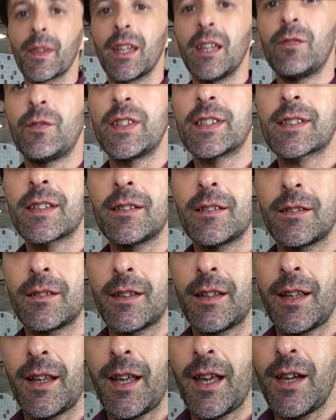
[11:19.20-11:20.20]
if it's
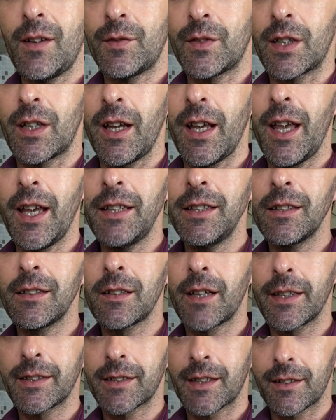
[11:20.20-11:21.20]
ever any
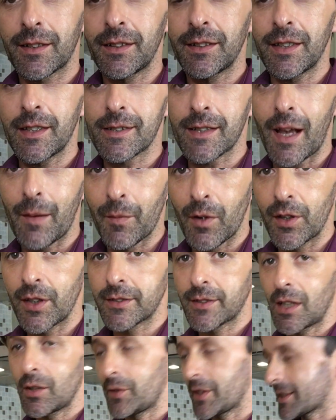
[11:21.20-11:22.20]
lighter than this I'm gonna
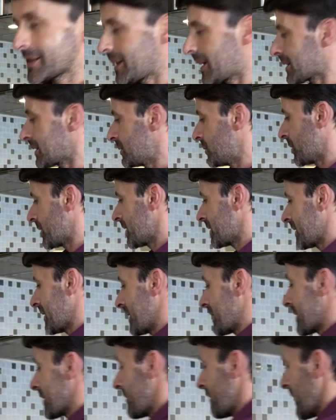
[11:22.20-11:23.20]
tell you exactly what it
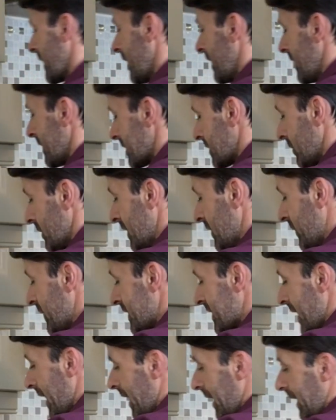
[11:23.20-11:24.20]
is so if
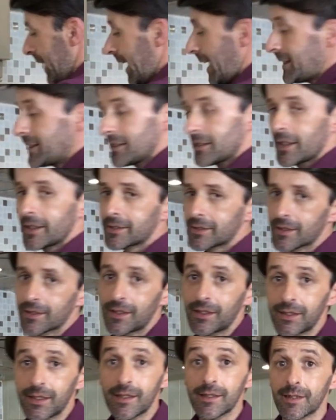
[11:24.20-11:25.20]
it's any lighter
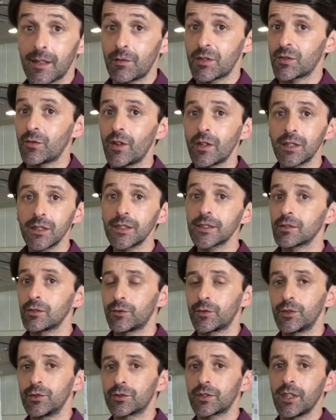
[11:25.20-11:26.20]
than this, there is very little
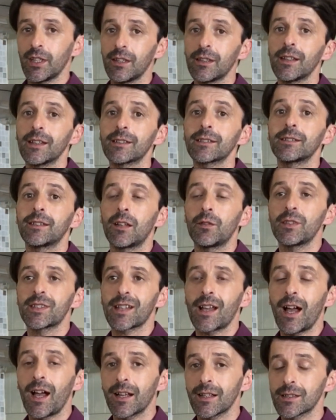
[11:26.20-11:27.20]
fruit in it. There is
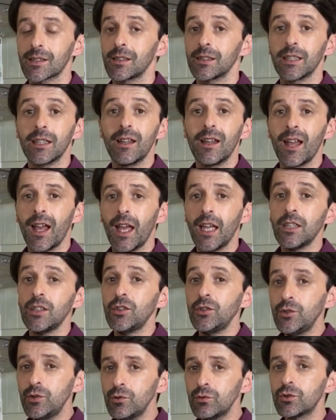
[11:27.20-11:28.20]
actually a
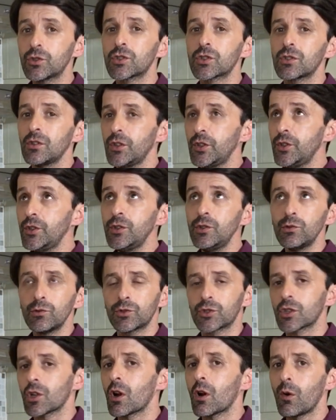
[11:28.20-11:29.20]
huge,
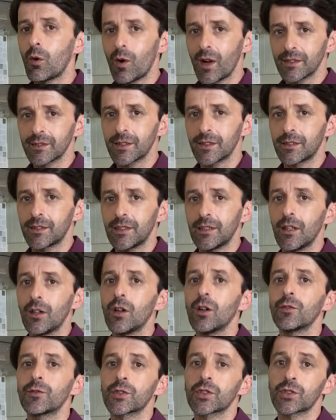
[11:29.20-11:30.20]
huge quantity
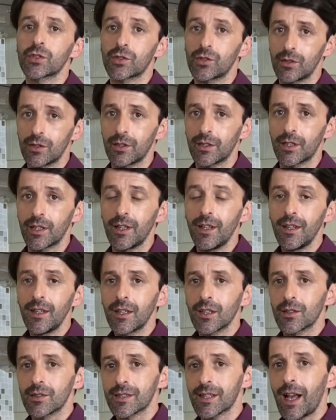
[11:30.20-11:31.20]
of sugar
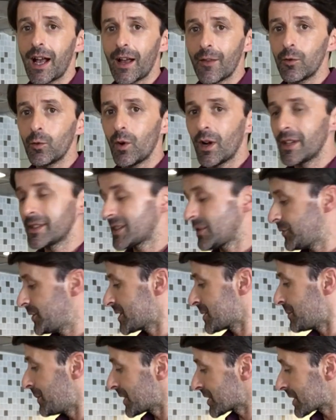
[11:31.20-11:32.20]
because otherwise if
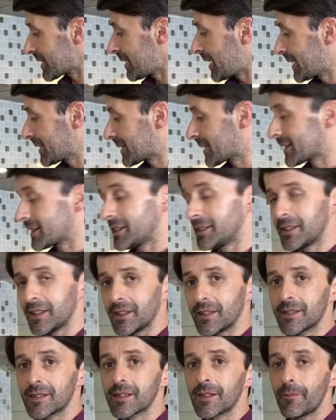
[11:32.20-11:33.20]
it's much lighter than
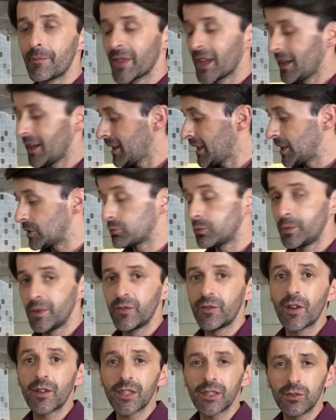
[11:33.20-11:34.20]
this, it will be
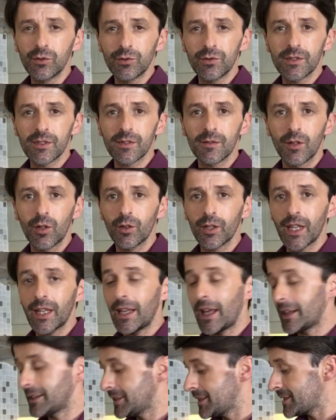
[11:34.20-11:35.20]
very loose,
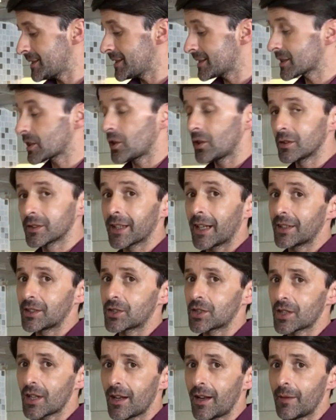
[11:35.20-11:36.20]
okay? And this is called a
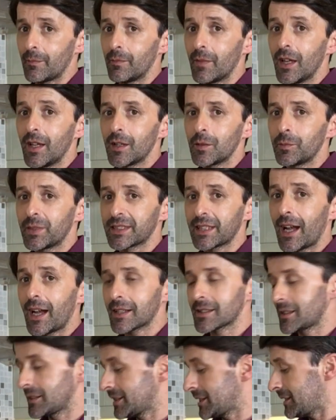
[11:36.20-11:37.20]
jam, but
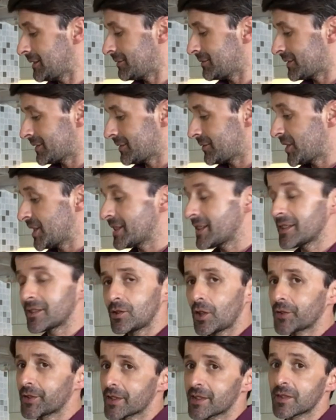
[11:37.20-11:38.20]
actually this is
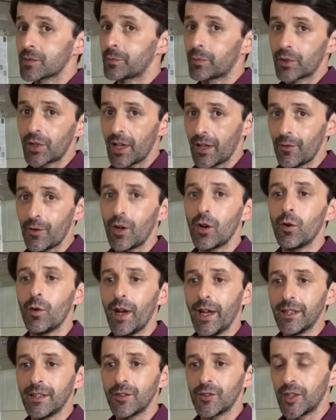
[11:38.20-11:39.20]
not a spread or
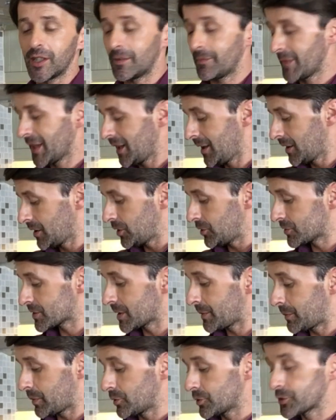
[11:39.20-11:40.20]
anything. You're
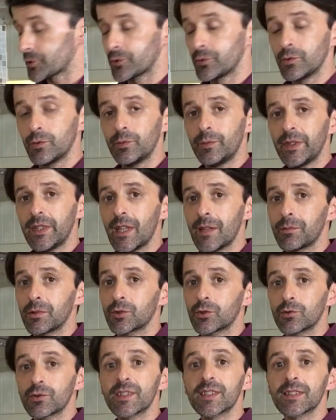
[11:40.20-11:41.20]
supposed to be able
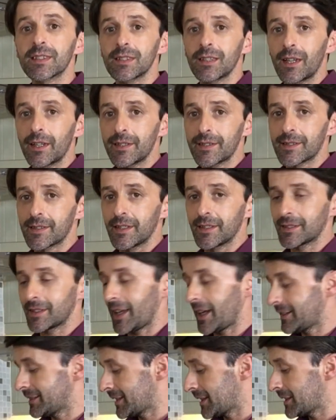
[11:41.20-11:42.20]
to slice it.
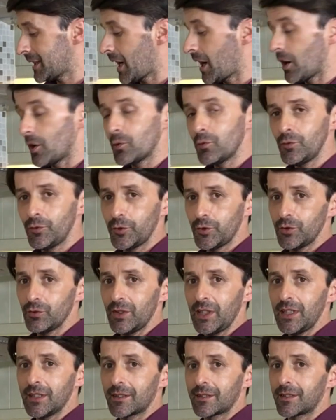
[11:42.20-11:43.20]
And then how do you
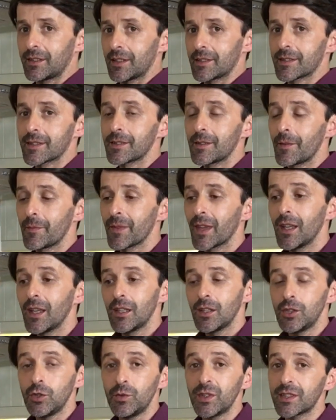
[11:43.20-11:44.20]
eat this?
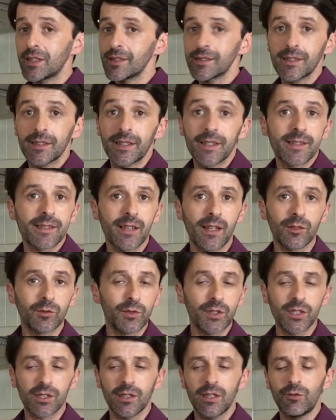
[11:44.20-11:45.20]
You eat this in a
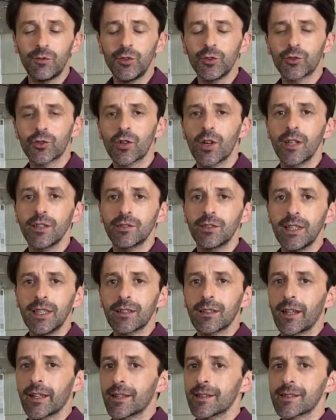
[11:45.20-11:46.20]
sandwich. If you try to
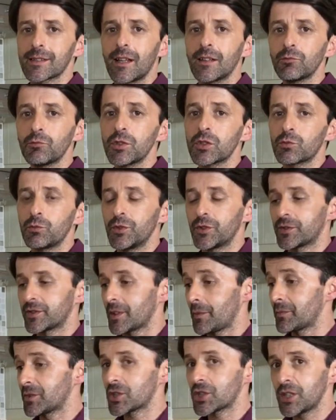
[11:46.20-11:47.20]
eat like a sandwich with
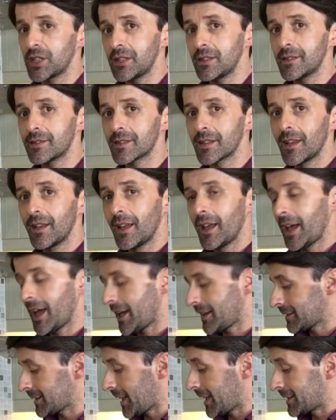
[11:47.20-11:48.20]
some cheese
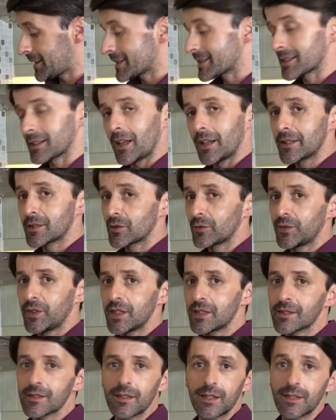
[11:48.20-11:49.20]
and, and a slice of
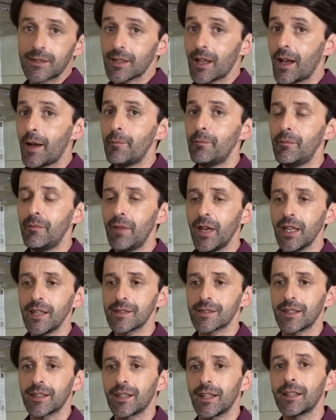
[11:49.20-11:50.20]
this, it's
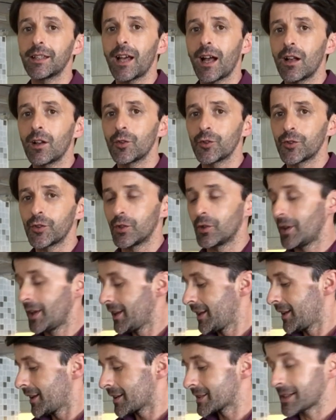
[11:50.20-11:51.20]
amazing. And also,
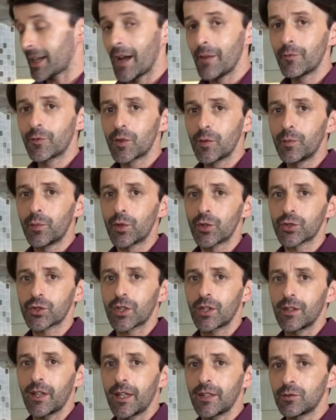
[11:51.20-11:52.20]
I'm from
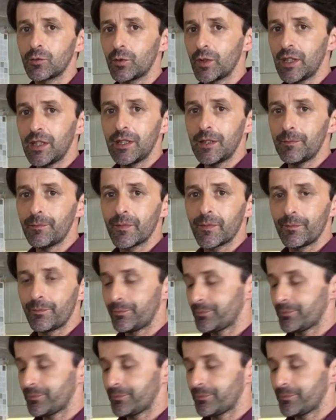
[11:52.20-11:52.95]
Portugal and we